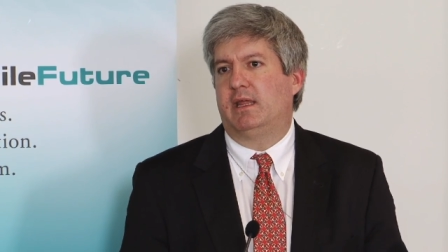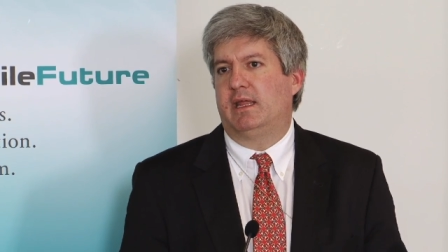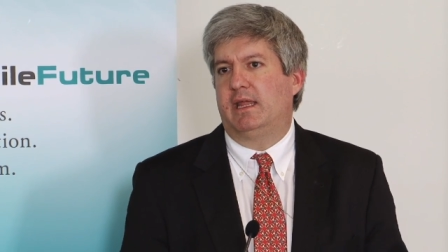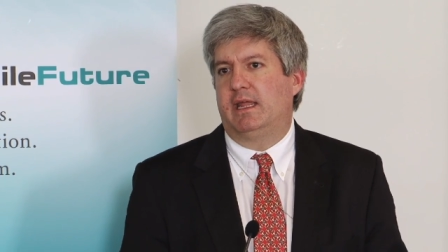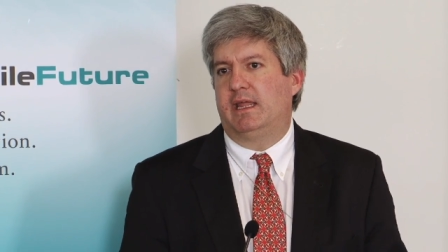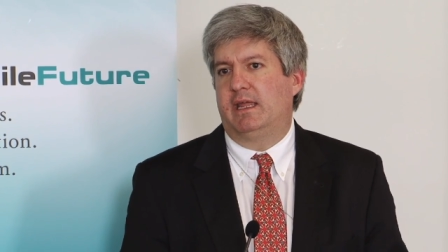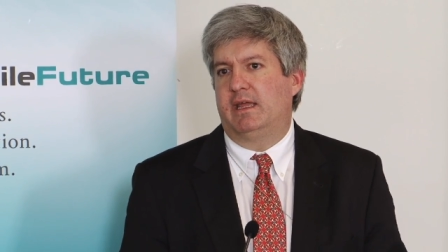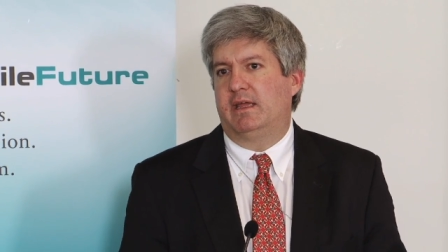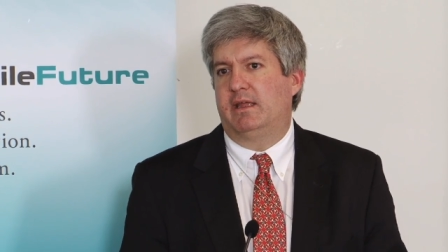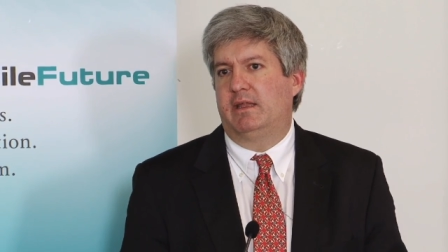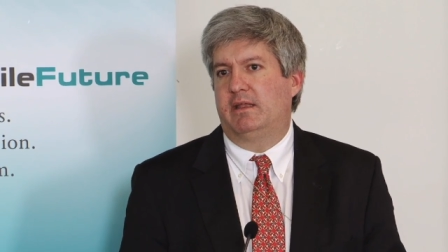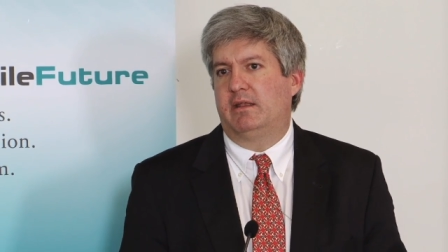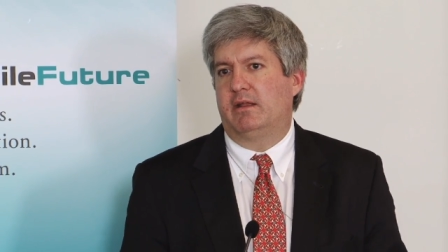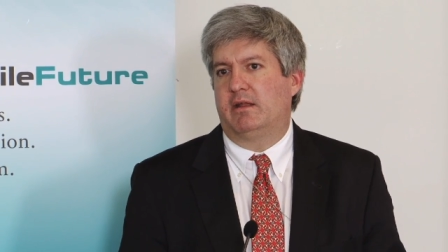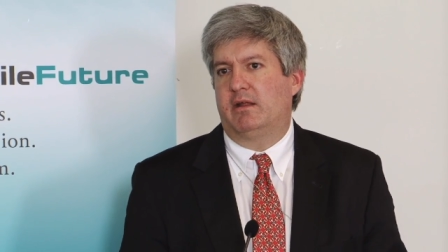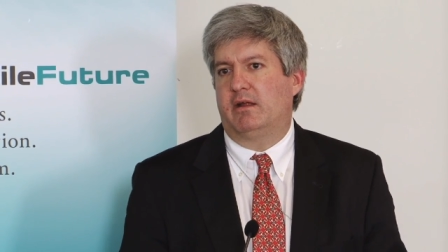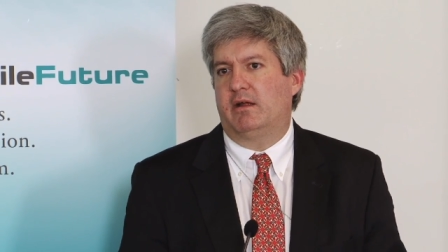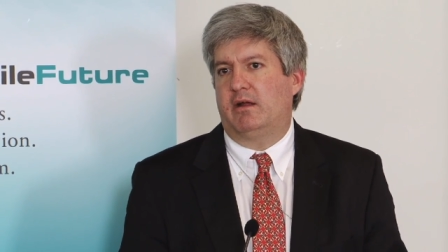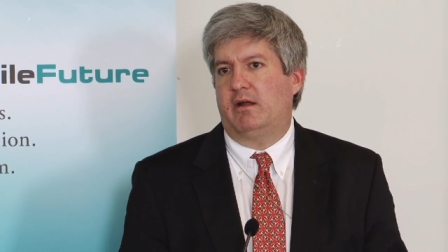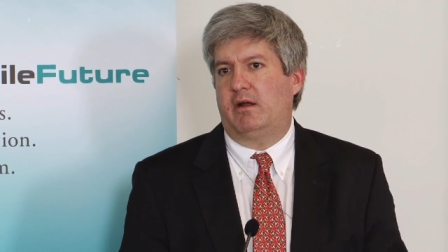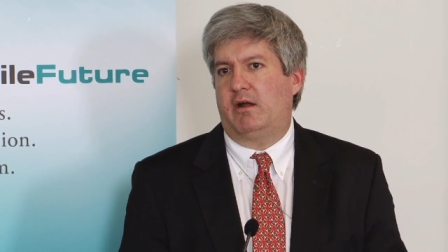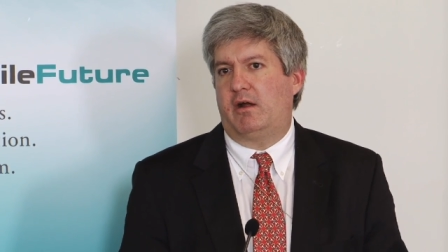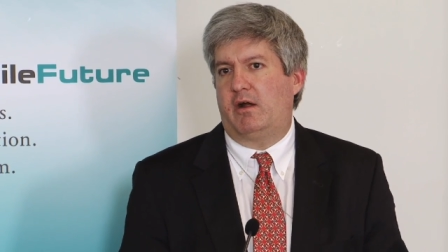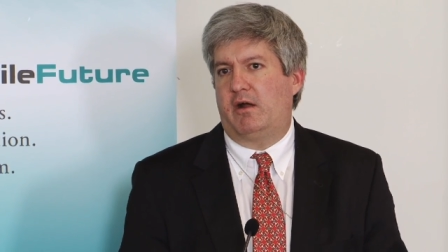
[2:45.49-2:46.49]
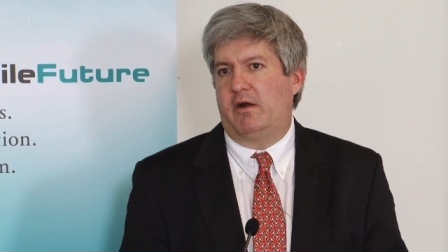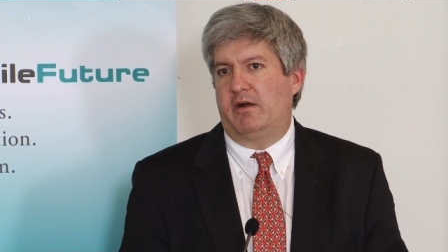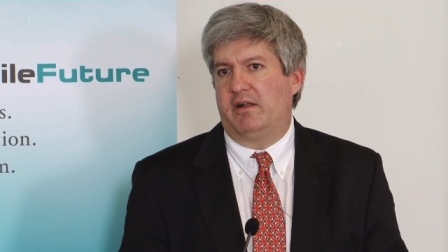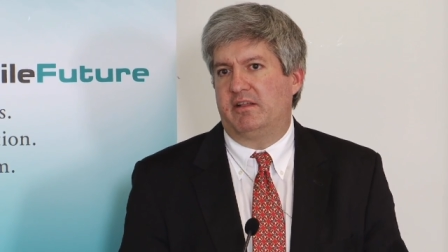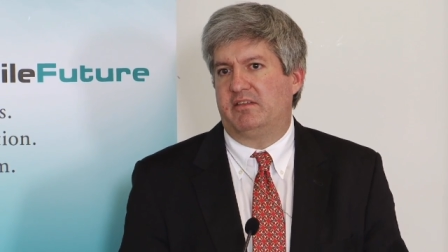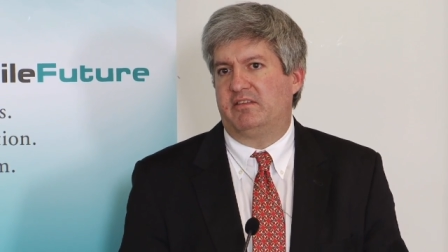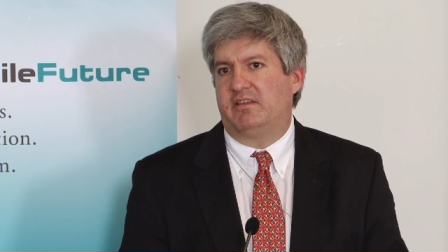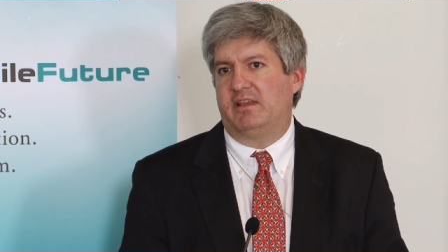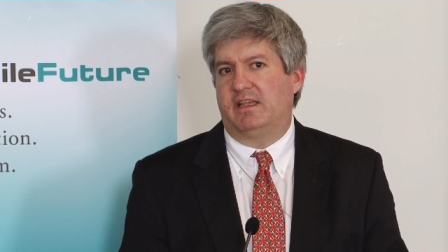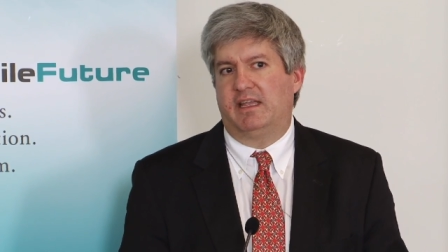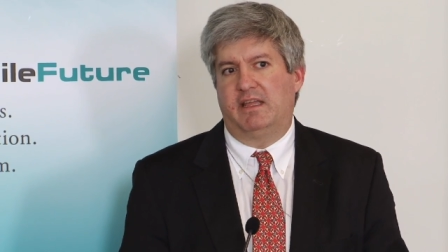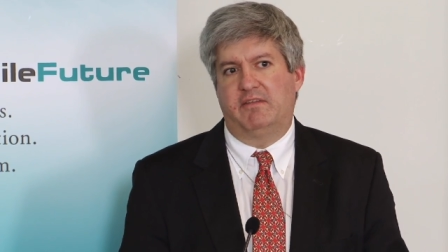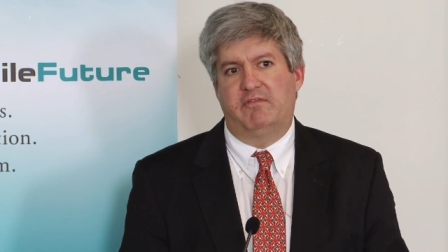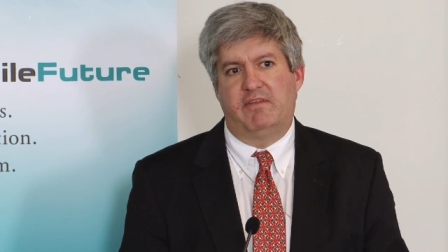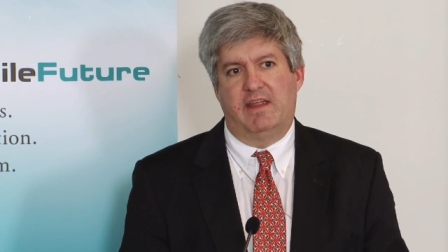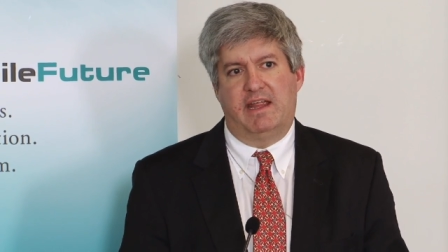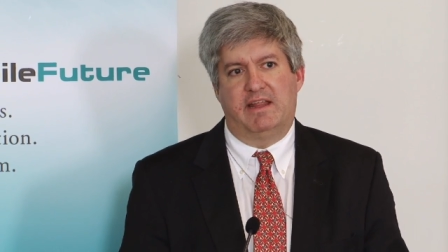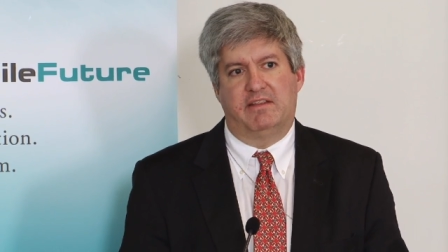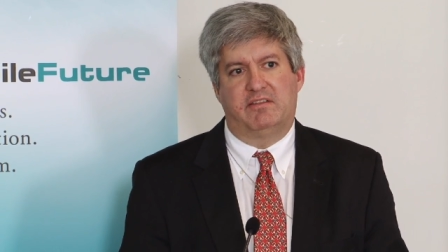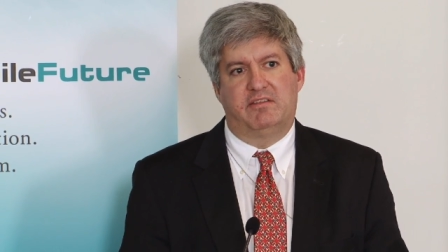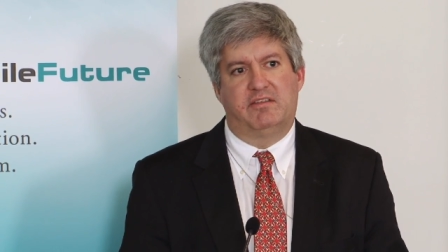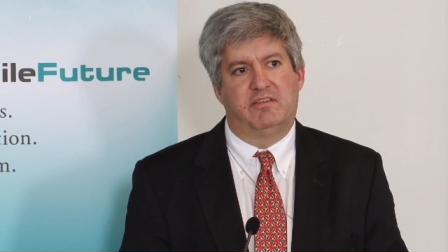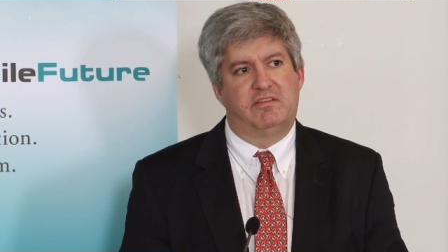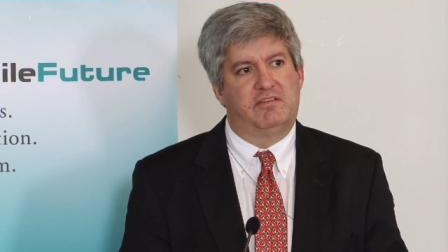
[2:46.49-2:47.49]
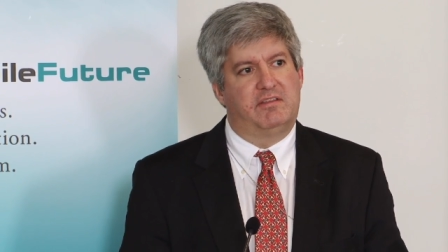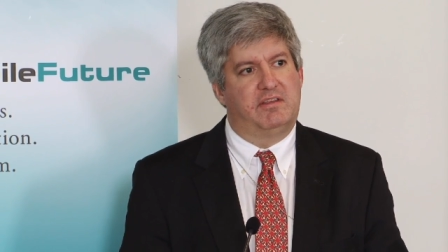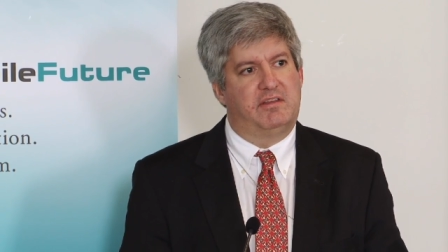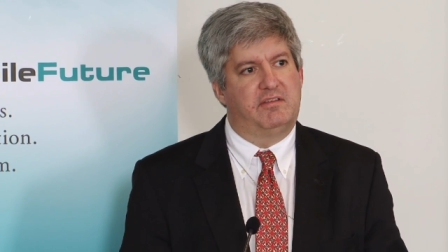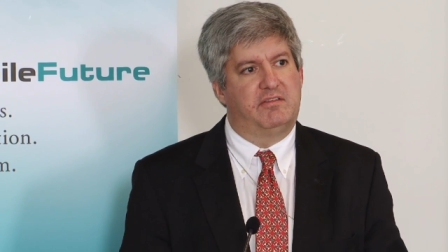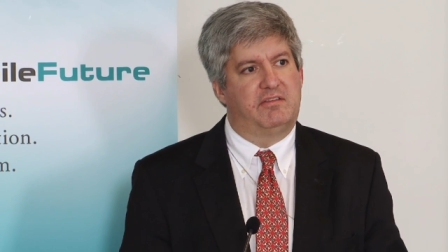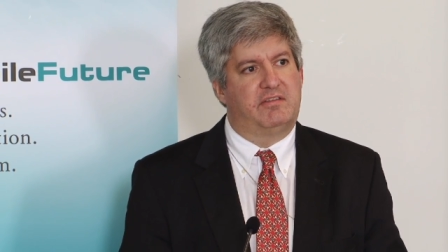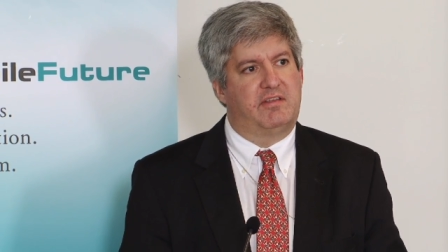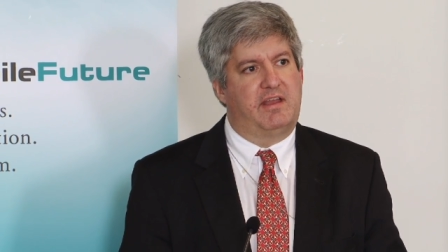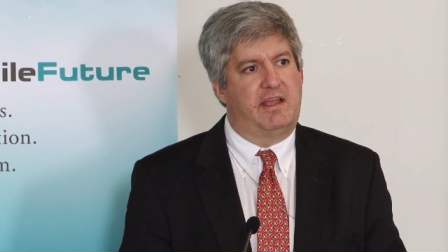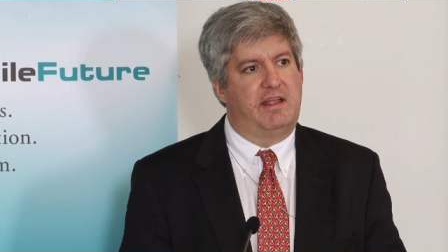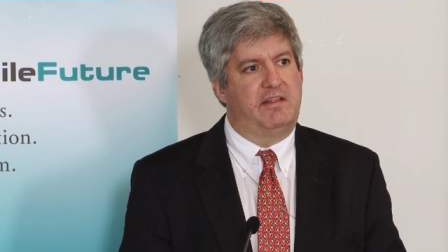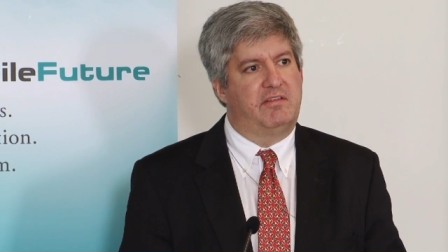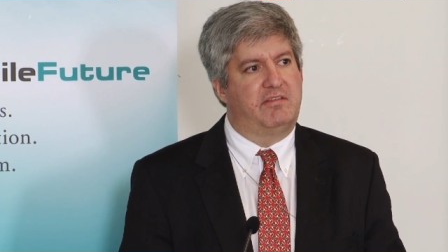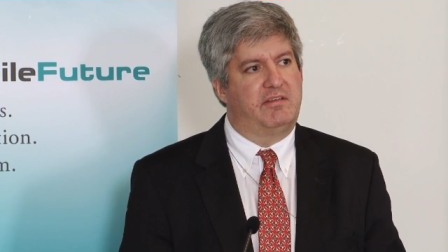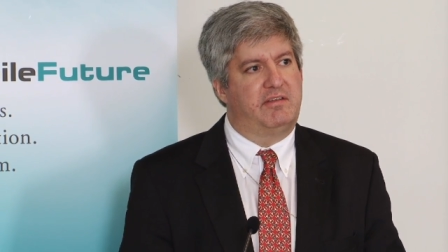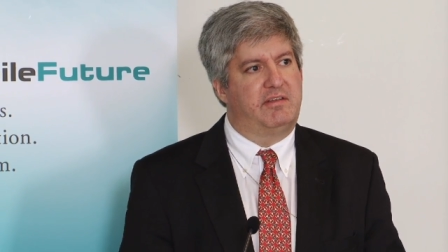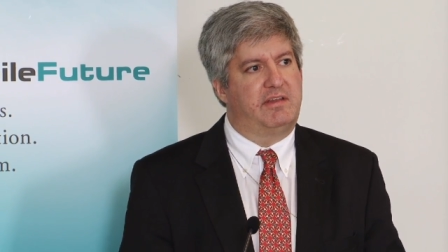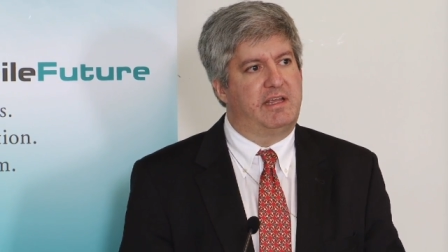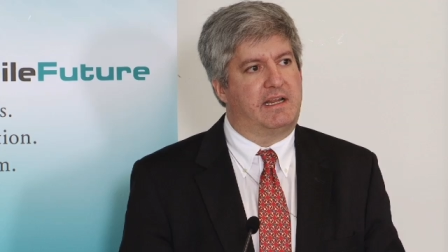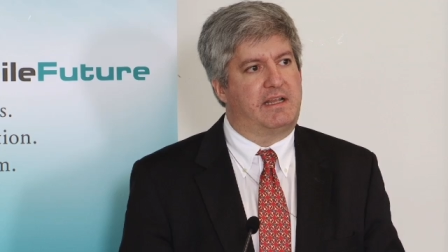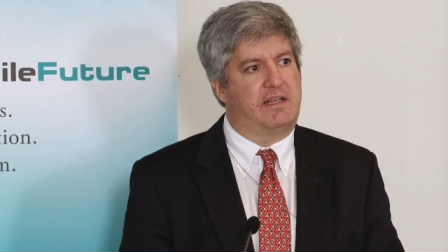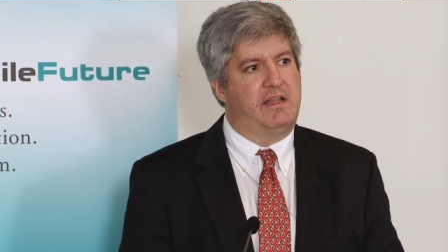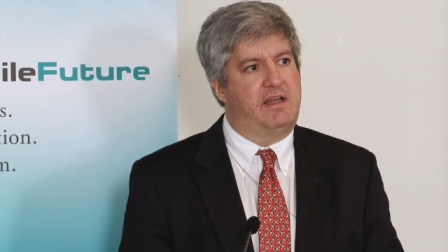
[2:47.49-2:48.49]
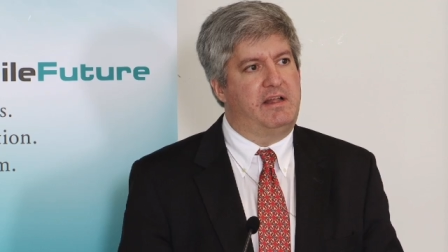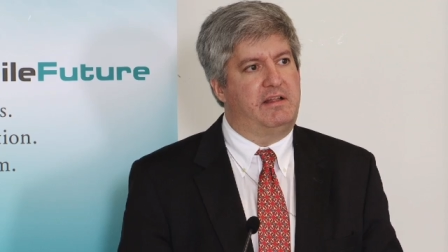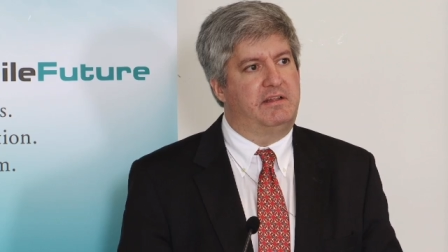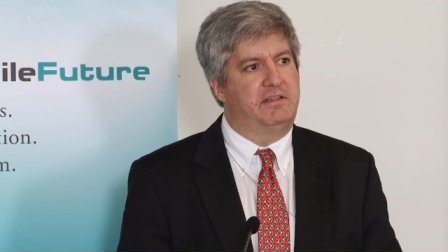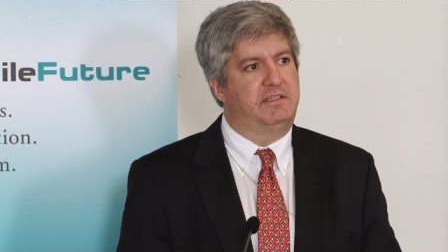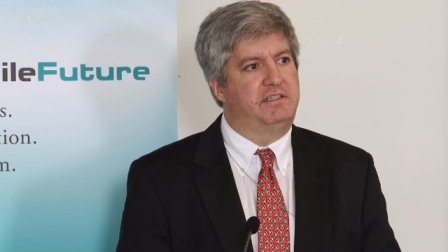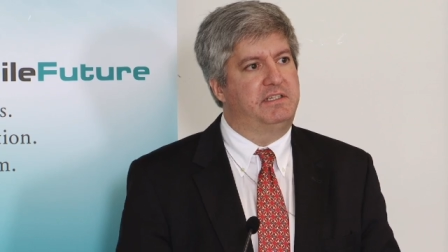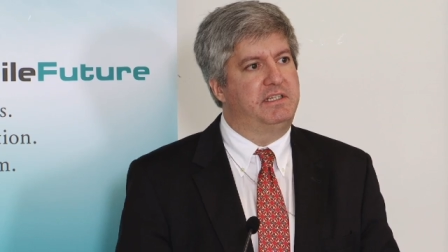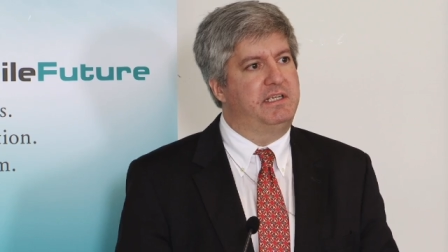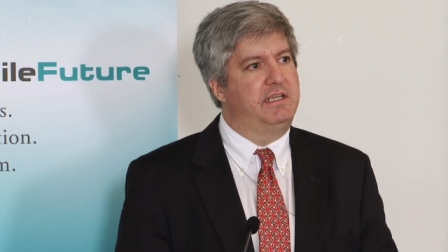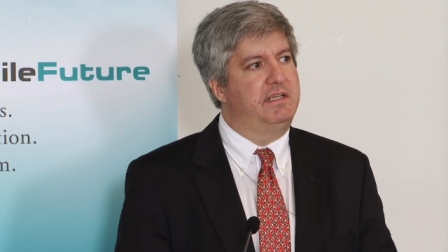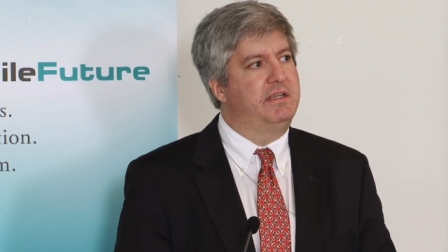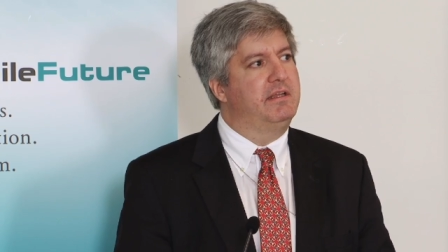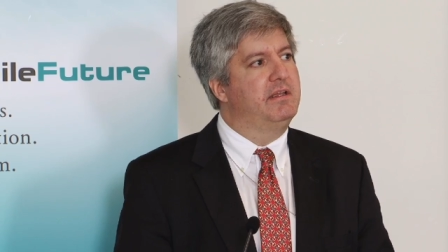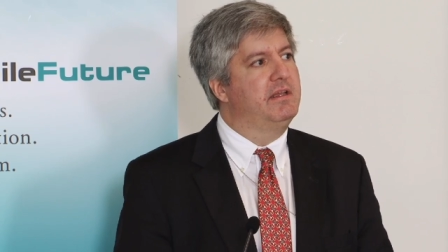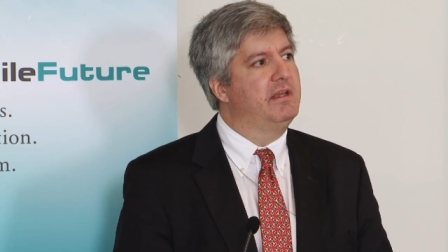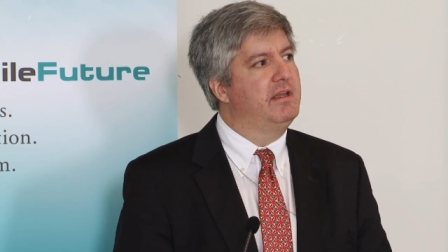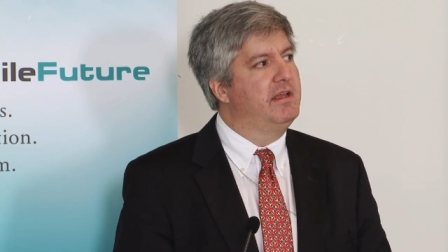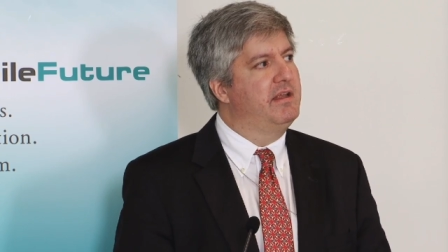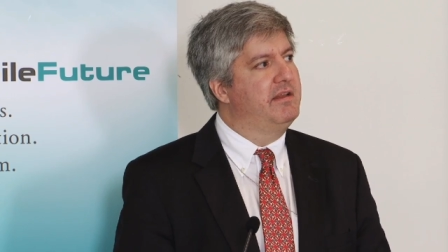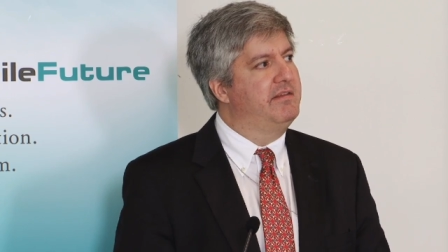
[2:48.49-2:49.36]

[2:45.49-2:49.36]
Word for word: in harnessing advances in science and technology